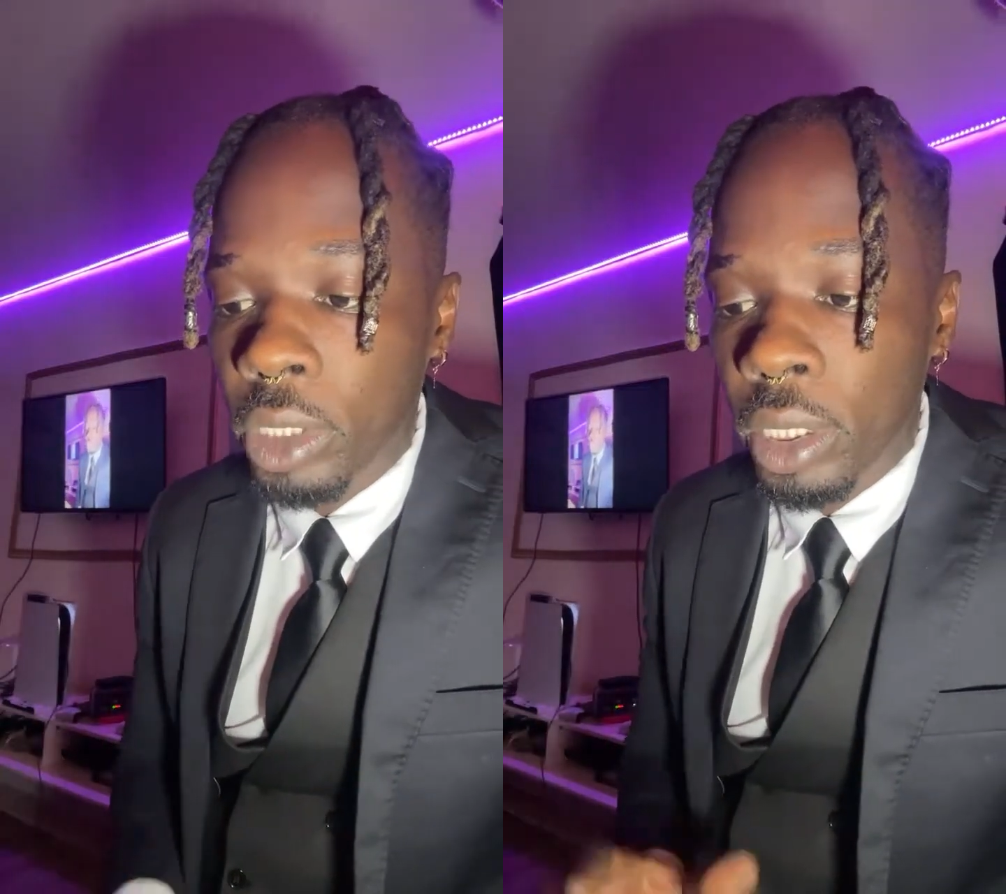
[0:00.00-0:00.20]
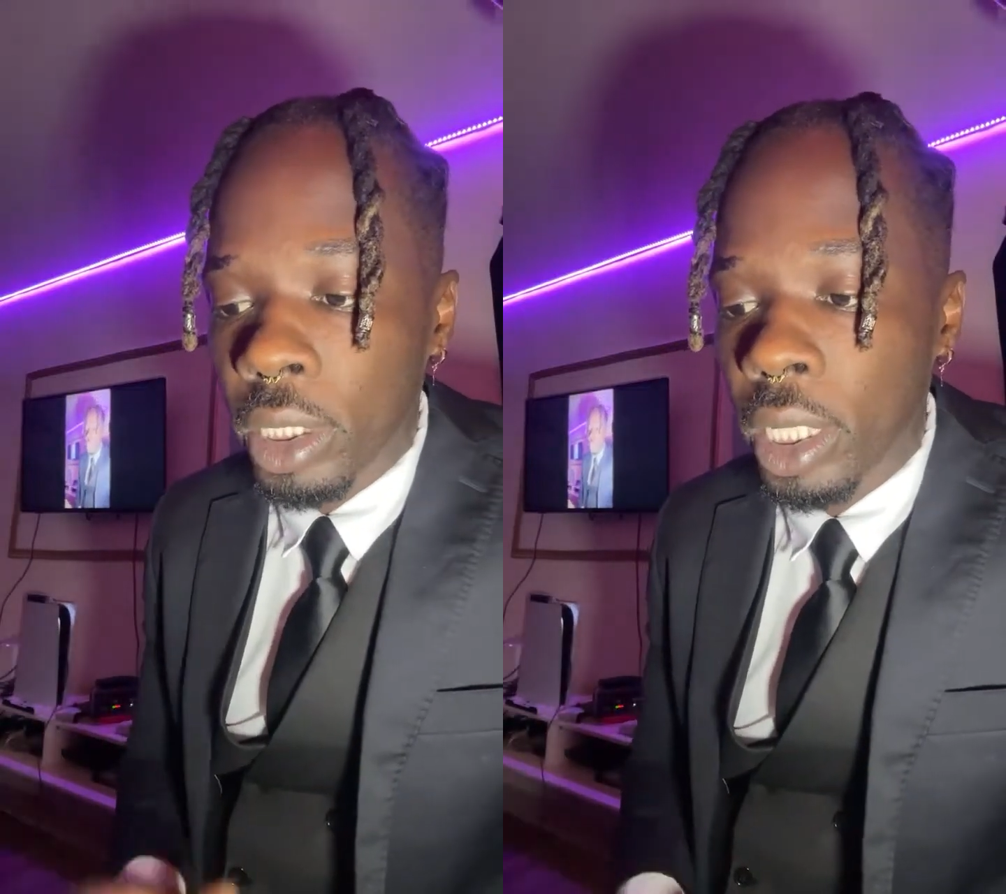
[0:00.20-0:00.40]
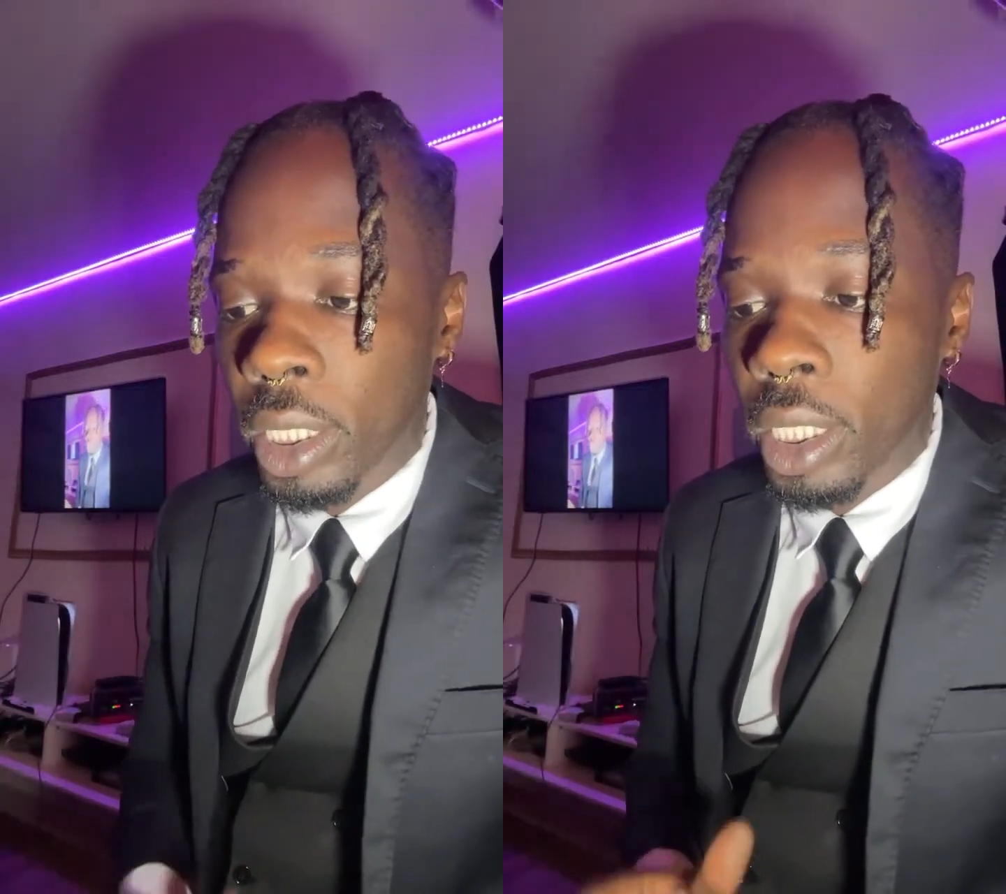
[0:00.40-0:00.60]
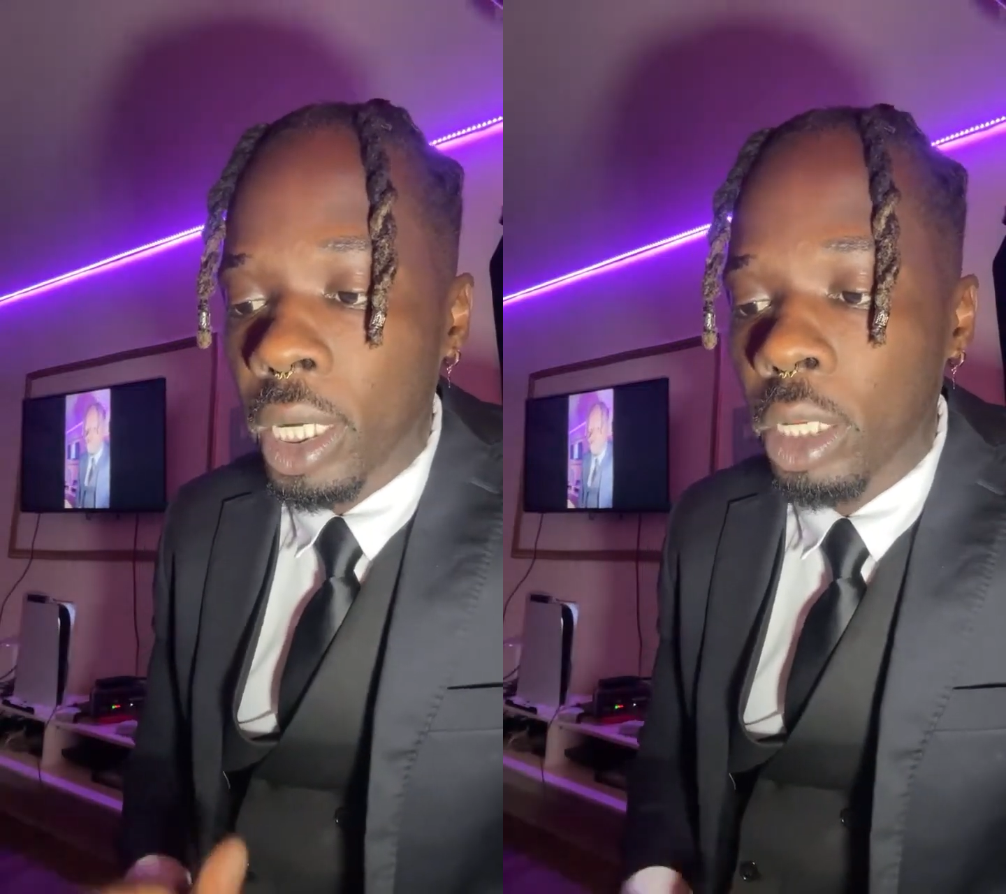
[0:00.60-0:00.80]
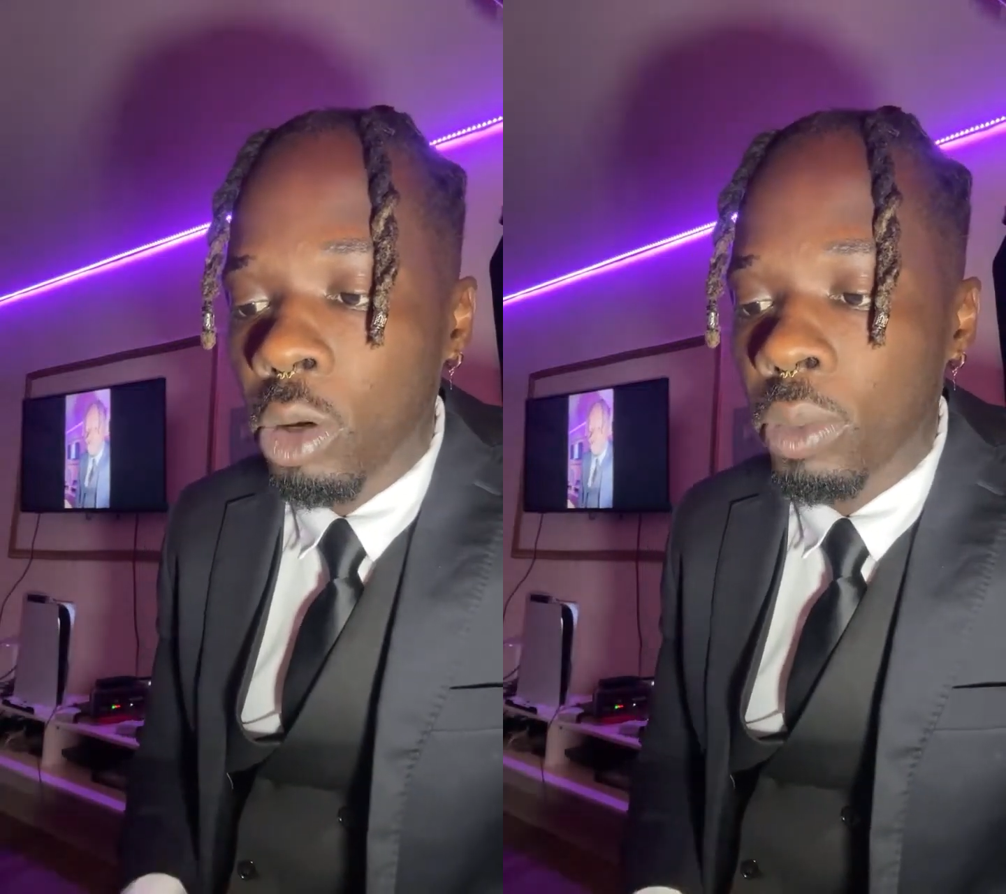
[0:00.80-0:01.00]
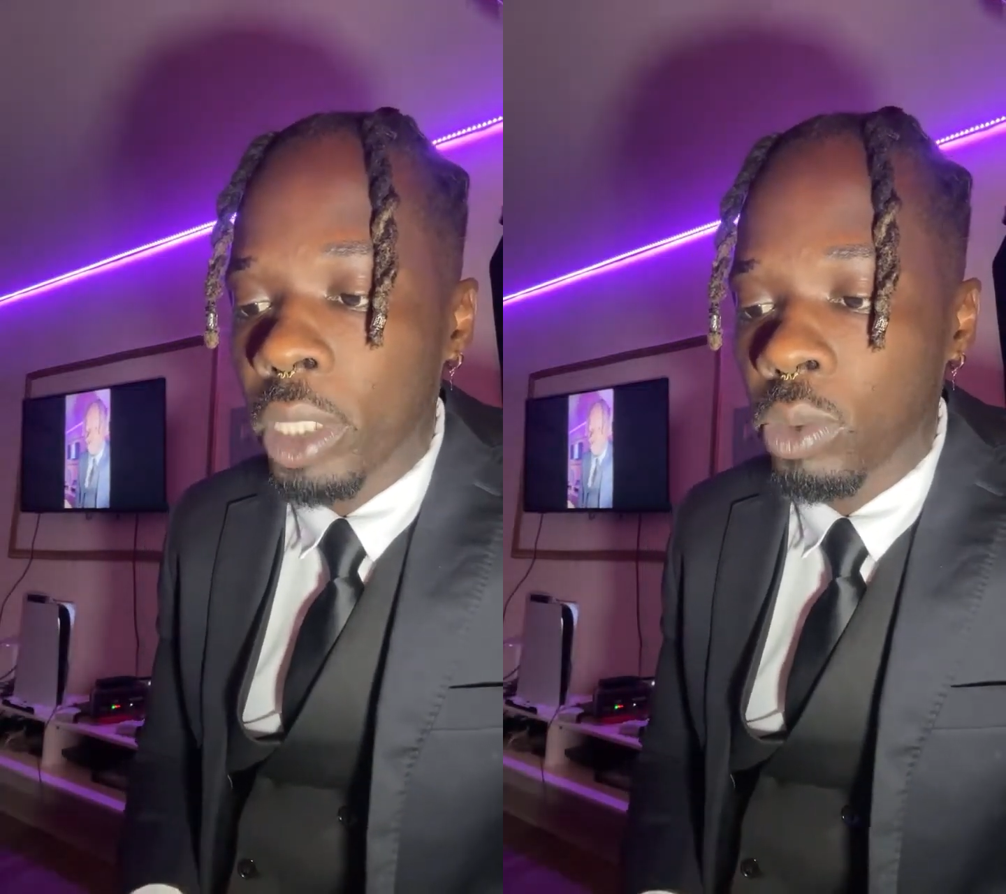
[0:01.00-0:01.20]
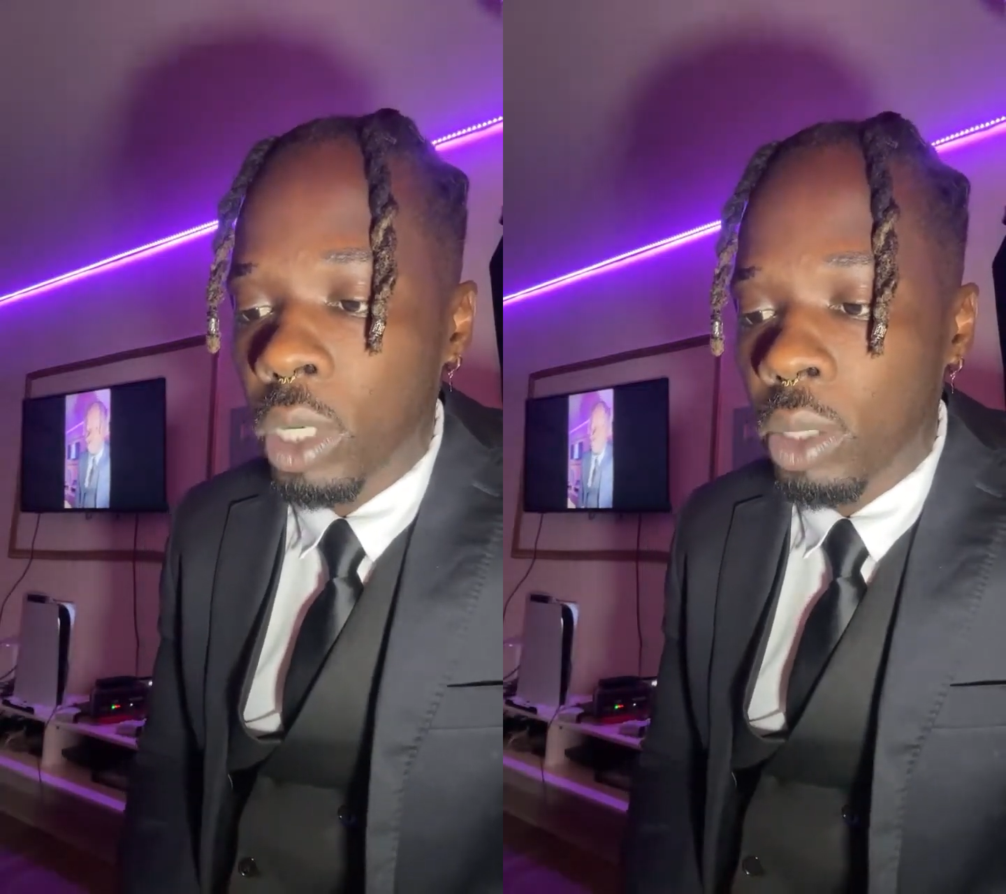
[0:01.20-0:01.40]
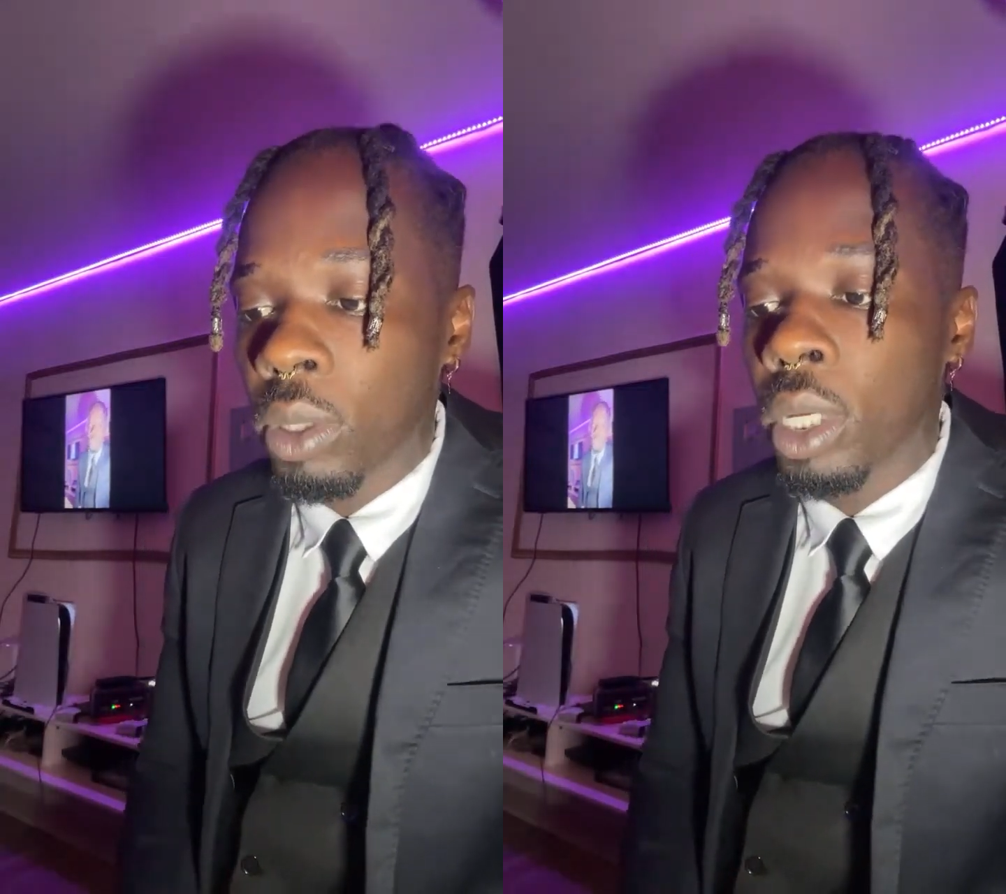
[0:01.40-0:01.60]
She said, "Hello,
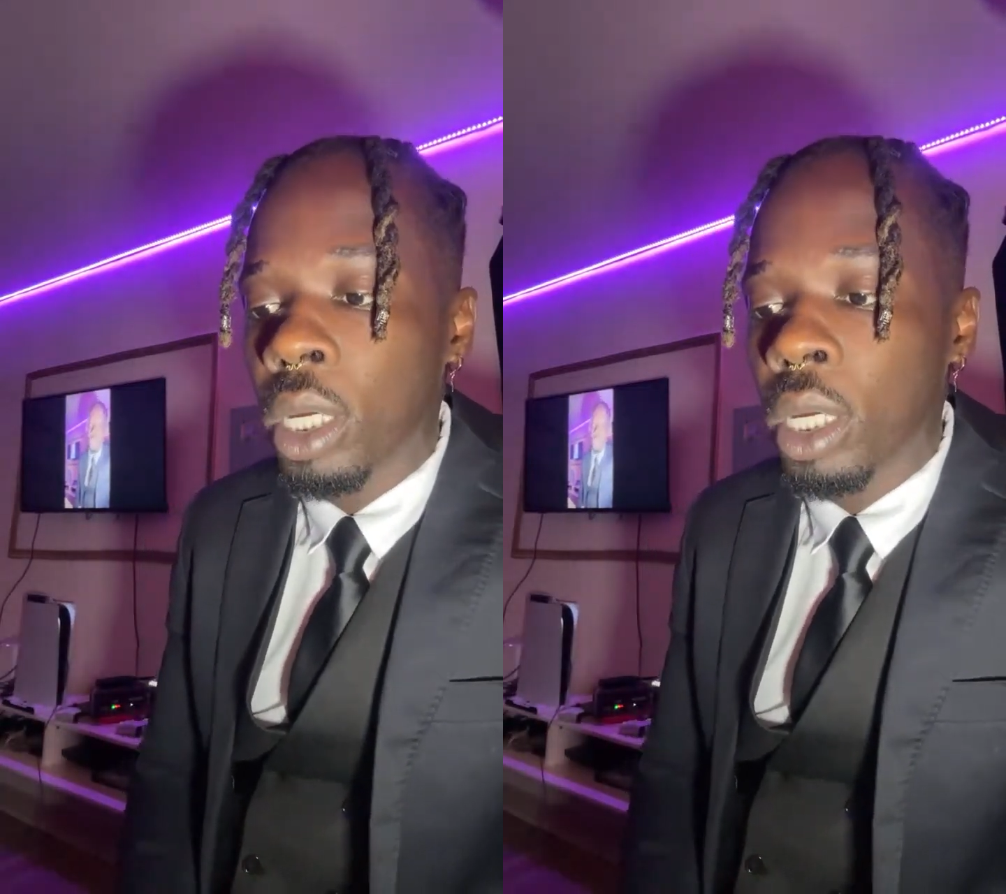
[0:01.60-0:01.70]
Manuel.